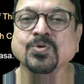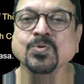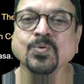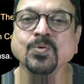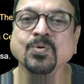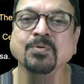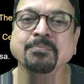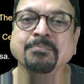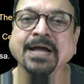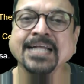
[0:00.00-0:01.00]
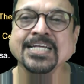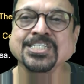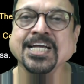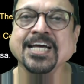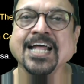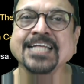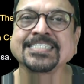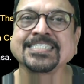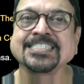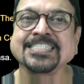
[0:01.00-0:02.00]
To make the shikhara
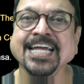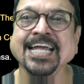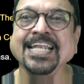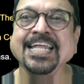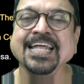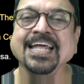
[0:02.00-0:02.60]
seen